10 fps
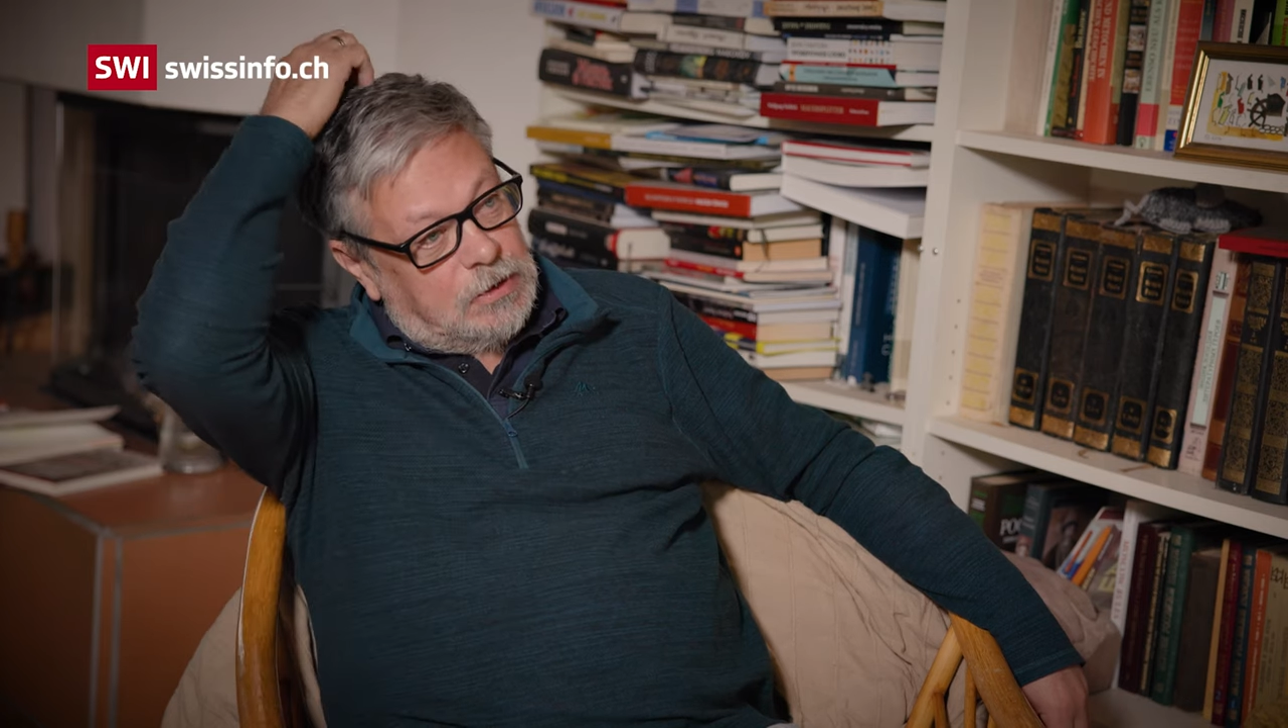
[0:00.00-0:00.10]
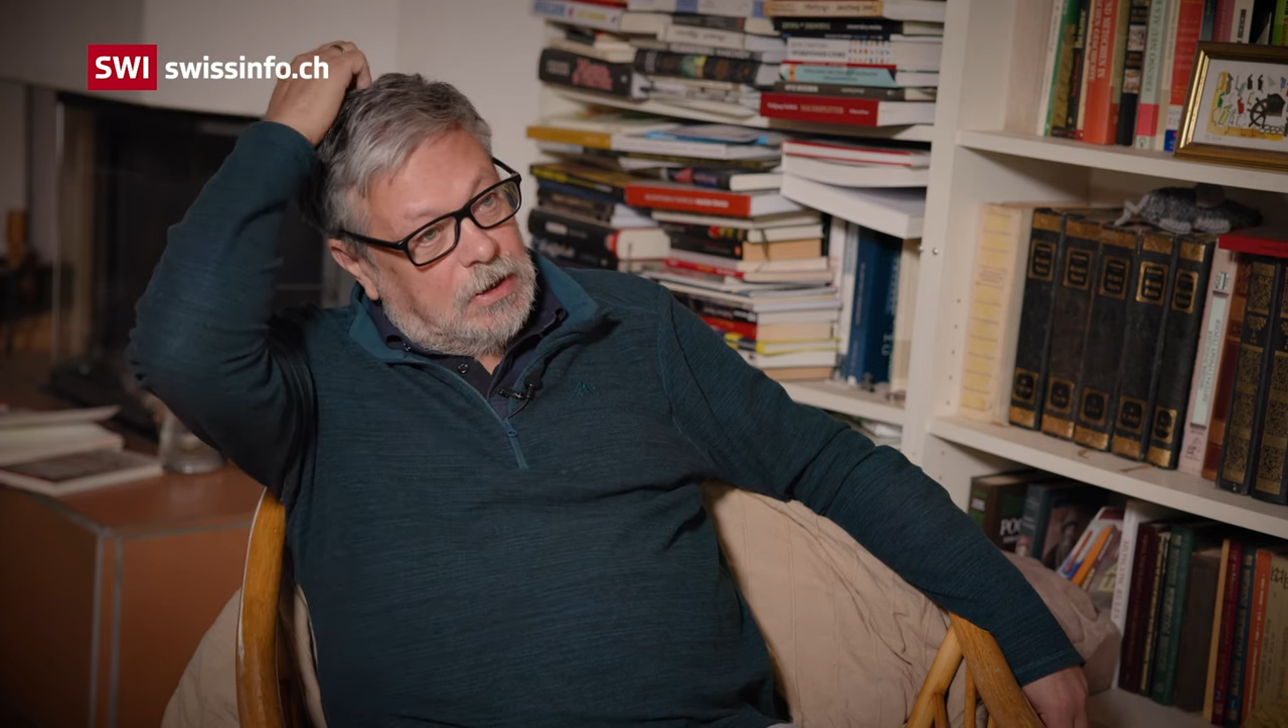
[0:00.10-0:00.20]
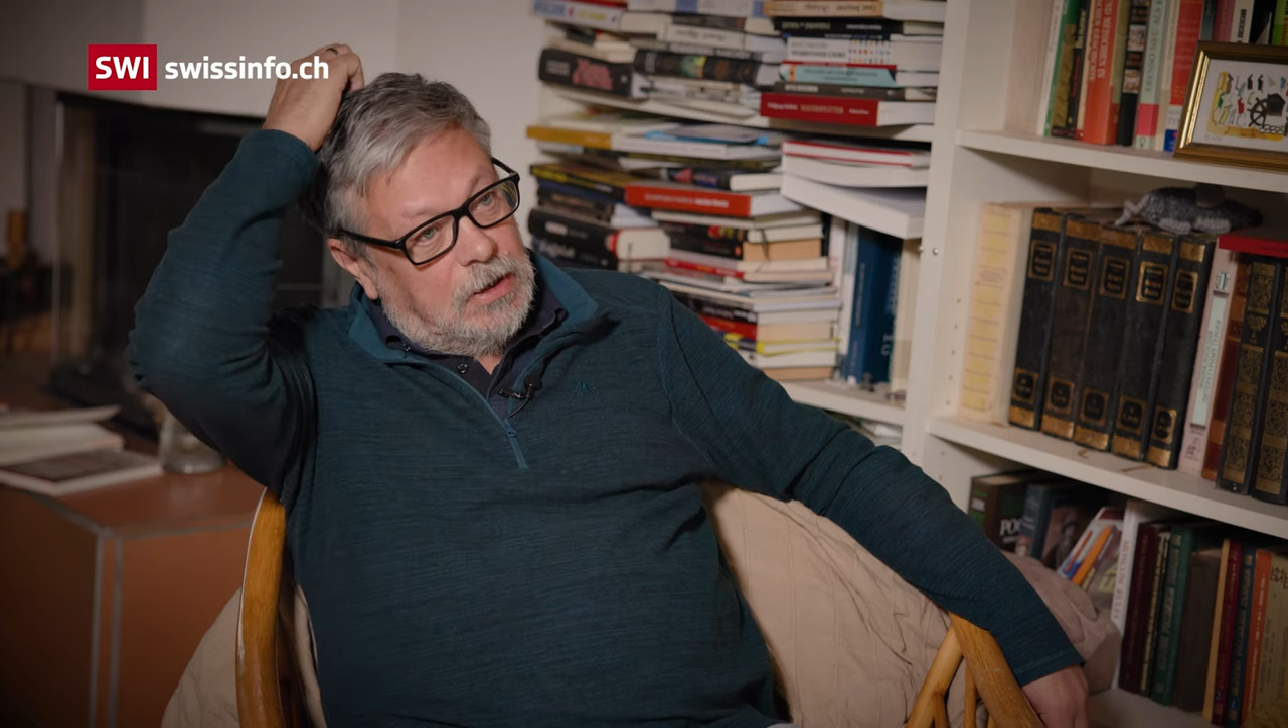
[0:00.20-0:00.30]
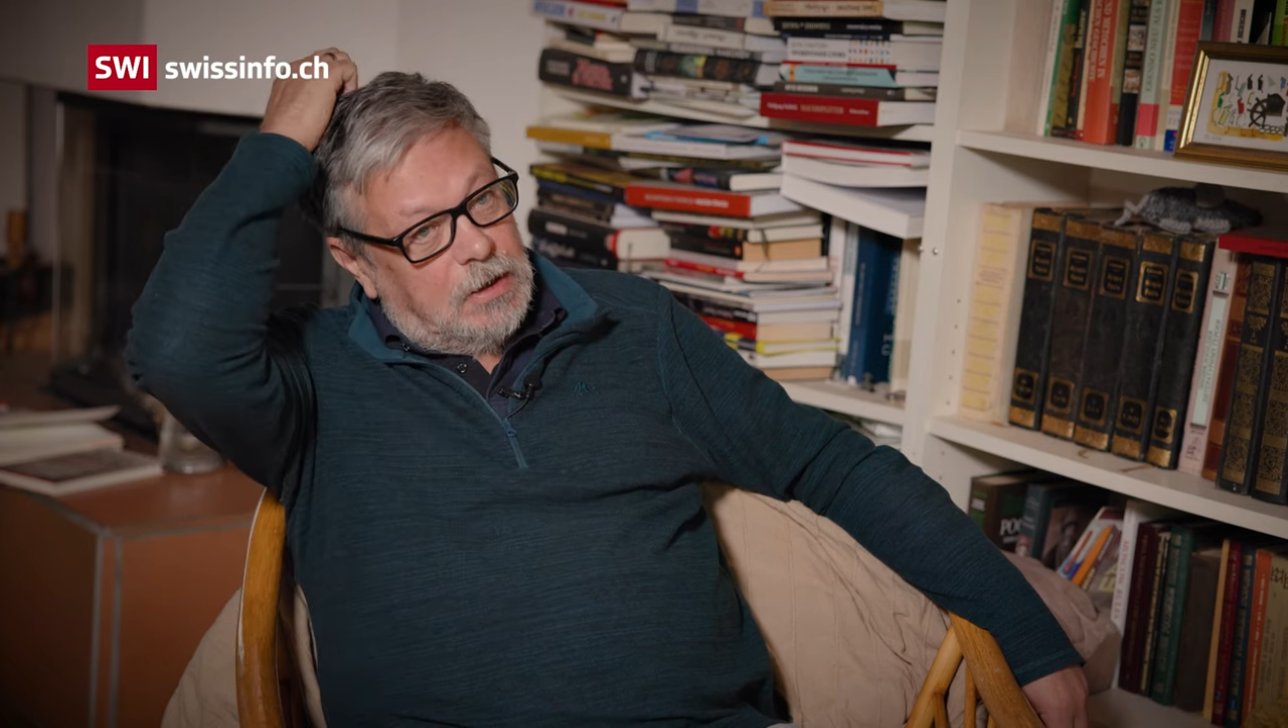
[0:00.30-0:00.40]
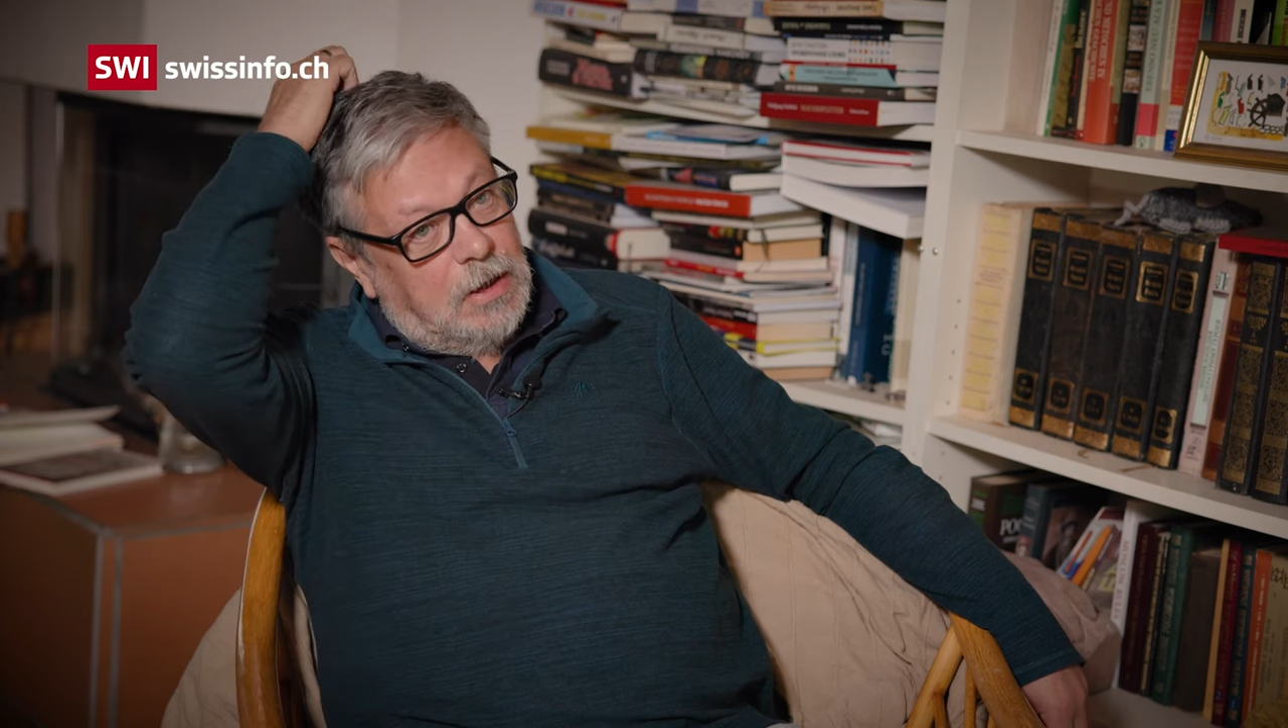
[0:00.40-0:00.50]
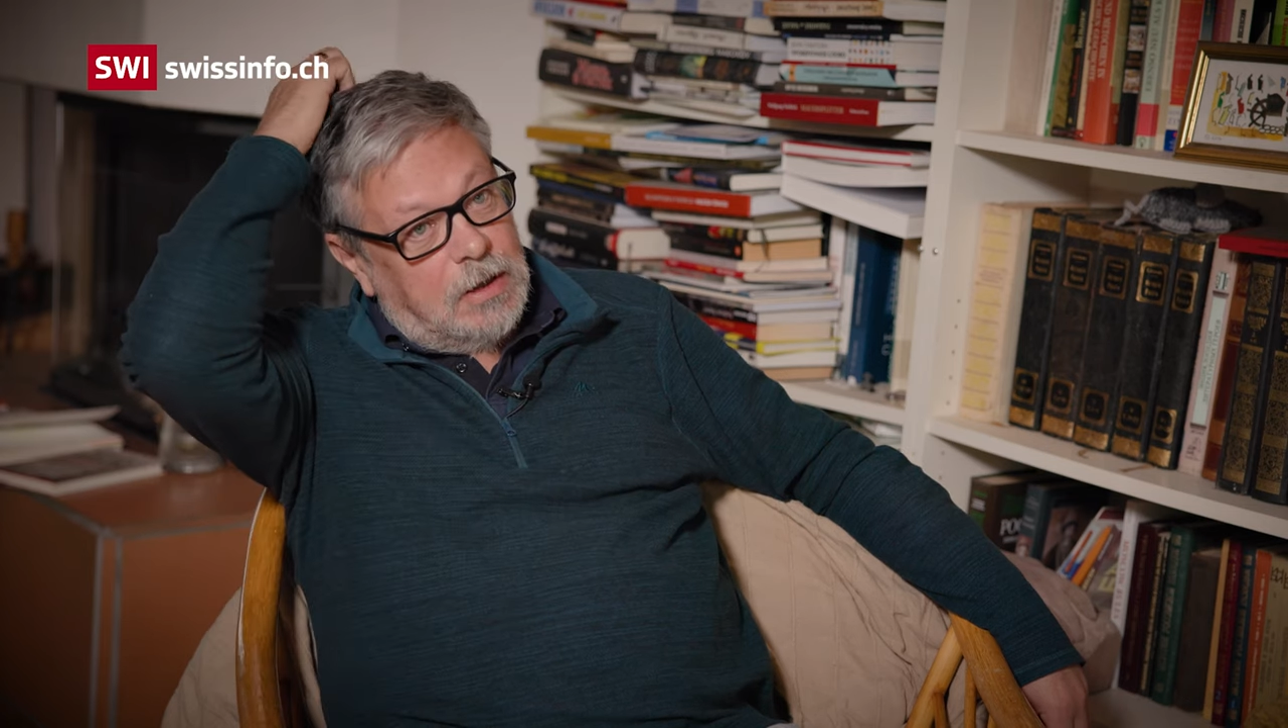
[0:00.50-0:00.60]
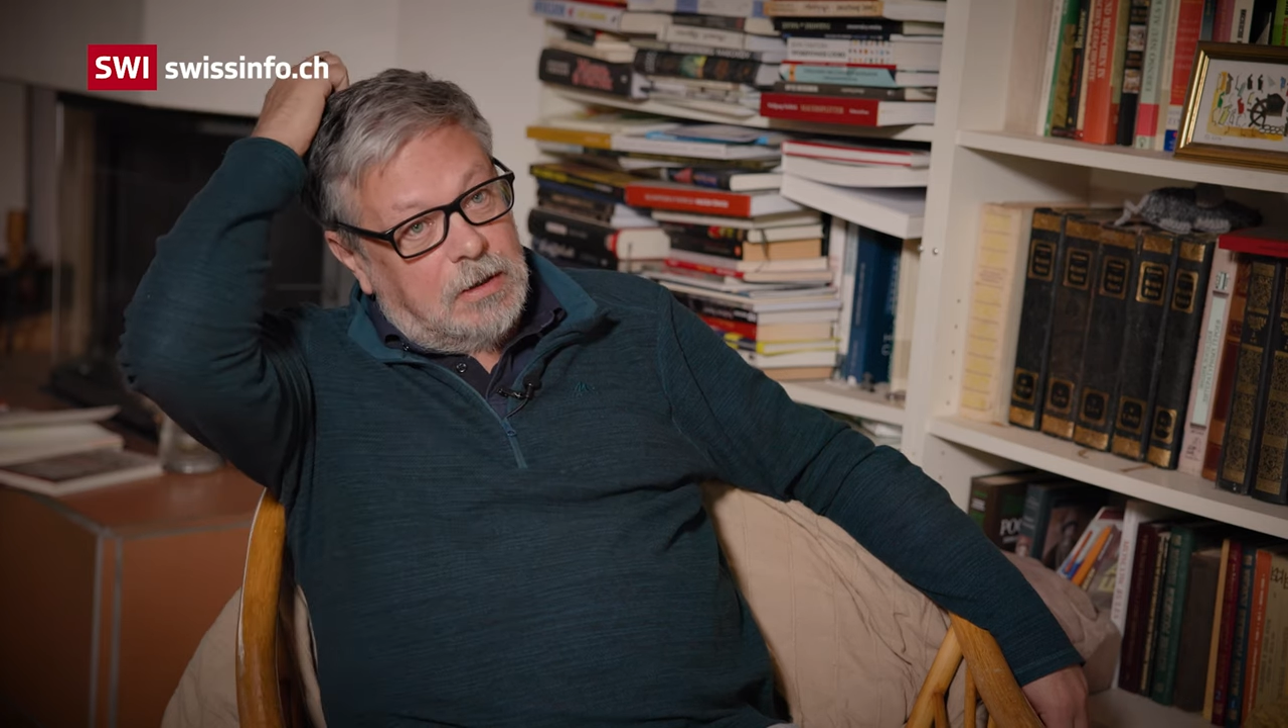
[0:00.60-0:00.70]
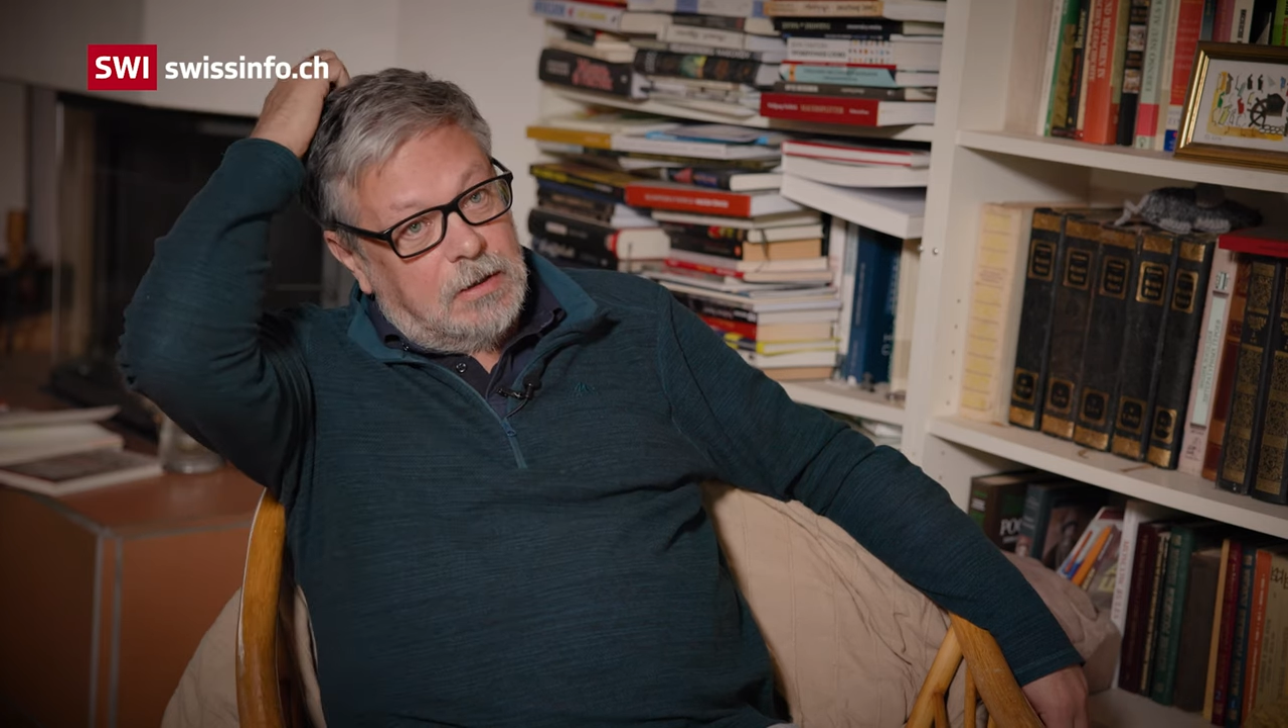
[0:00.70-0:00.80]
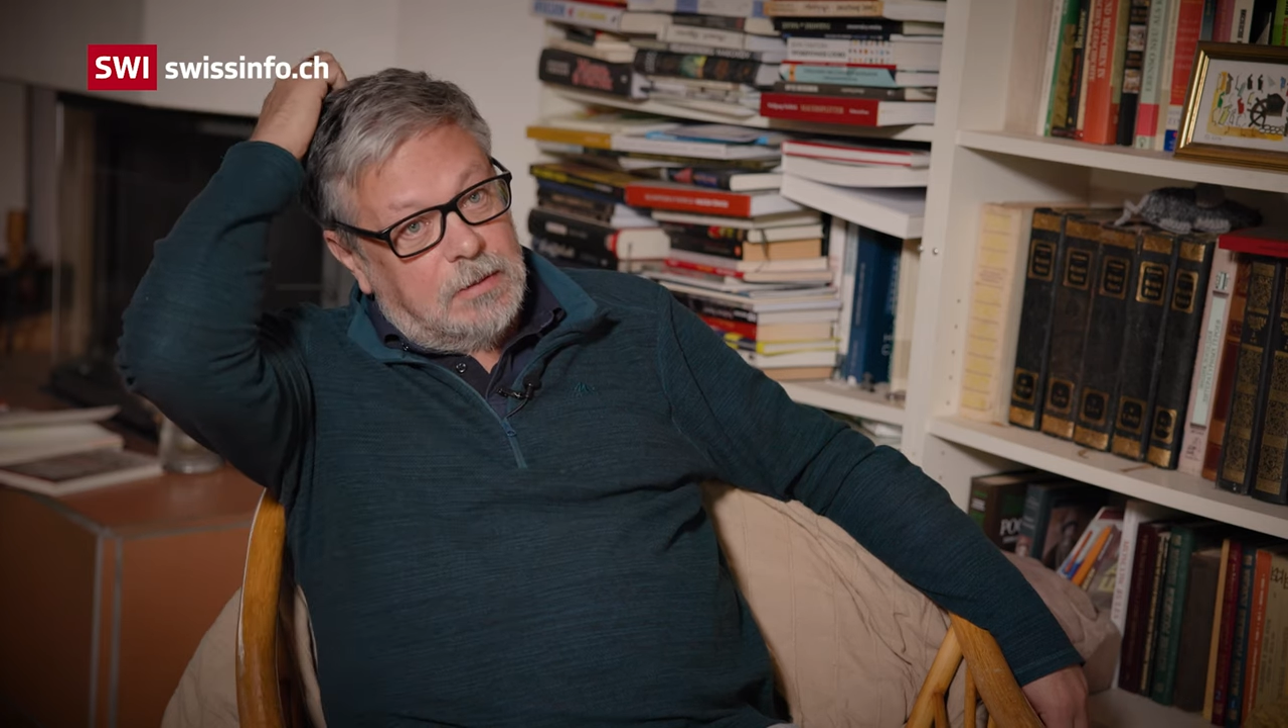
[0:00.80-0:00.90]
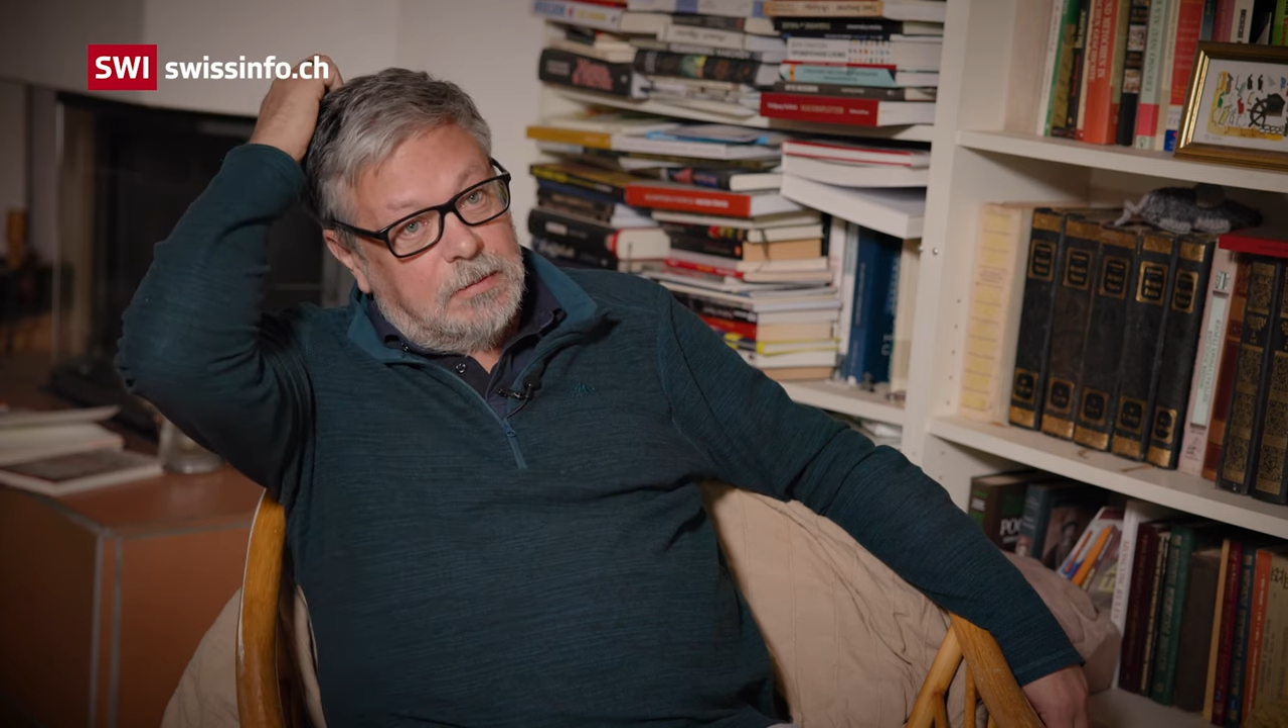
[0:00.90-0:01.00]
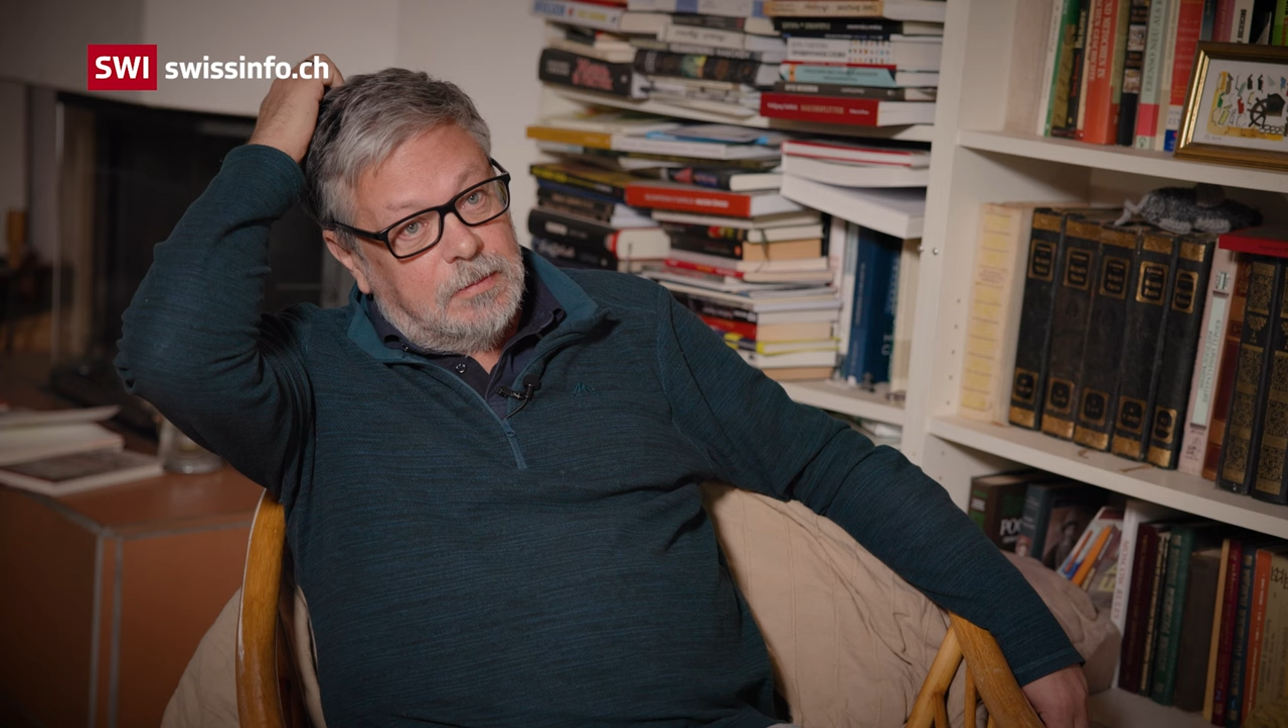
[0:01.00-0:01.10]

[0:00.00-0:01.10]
oligarchs.